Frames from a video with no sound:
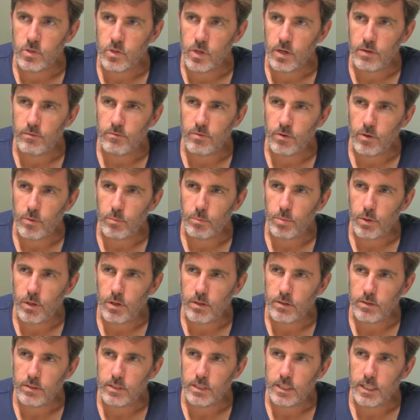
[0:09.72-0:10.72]
Australian foreign
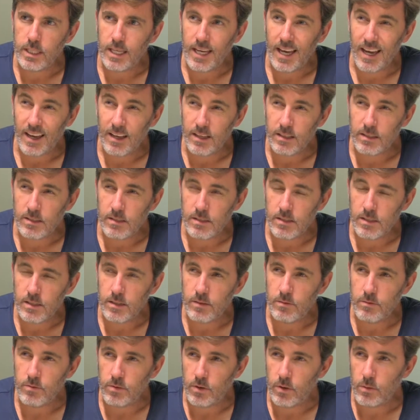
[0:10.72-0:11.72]
policy and
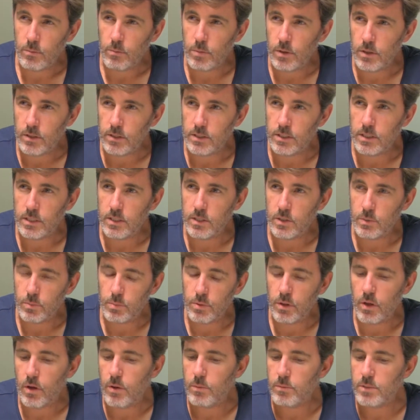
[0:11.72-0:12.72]
in foreign policy and
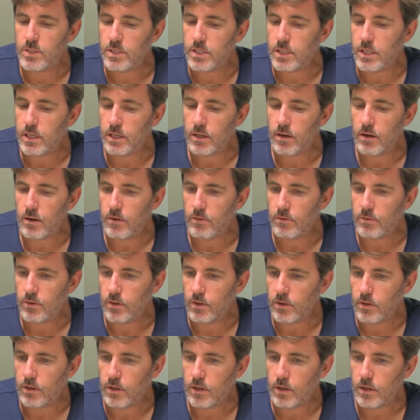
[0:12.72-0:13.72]
diplomacy, I've
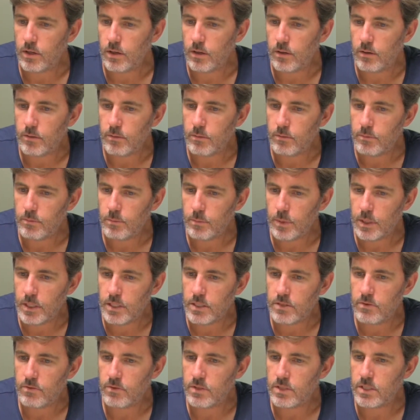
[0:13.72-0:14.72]
got a
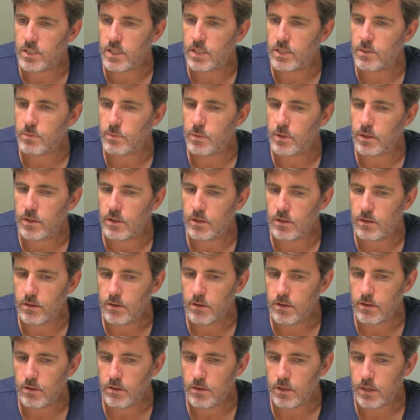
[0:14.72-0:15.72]
piece of assessment
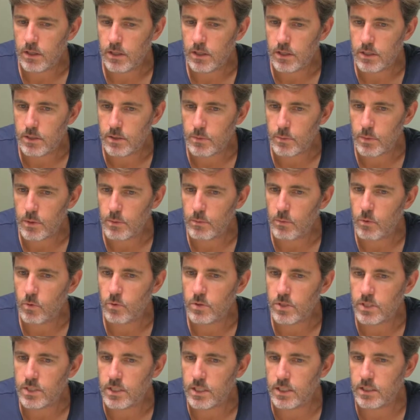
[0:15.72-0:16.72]
that is a bit more
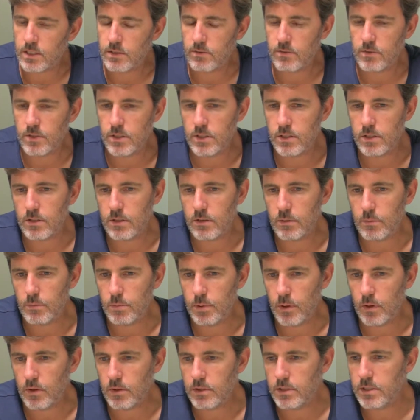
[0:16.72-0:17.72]
distinctive. It's a
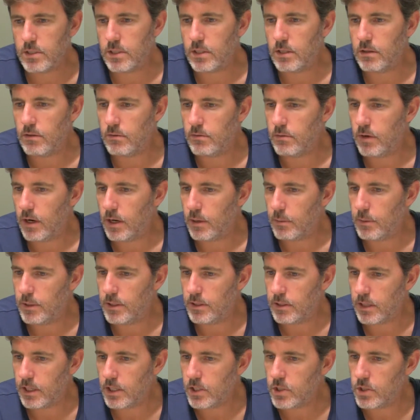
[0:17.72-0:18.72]
policy
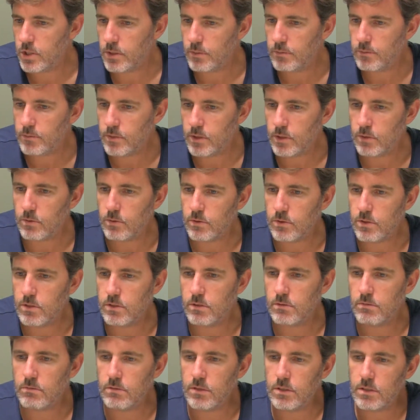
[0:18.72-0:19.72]
recommendation, so
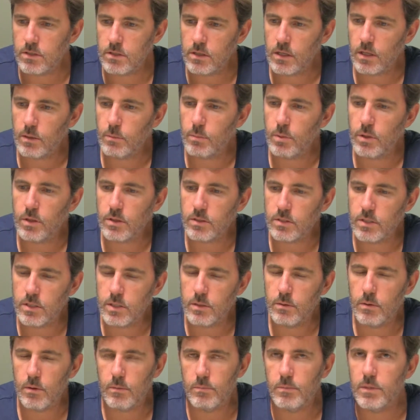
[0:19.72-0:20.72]
it's like a
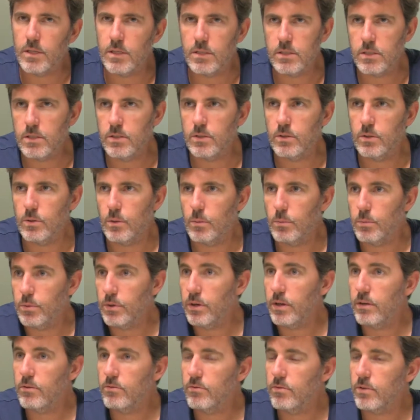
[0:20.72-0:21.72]
policy, a ministerial
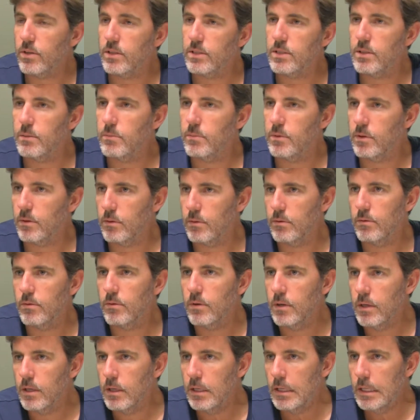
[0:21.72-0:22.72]
brief, except
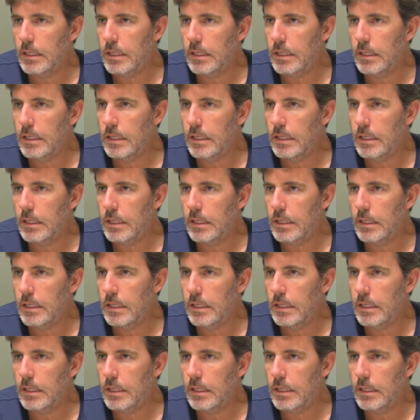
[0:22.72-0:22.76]
the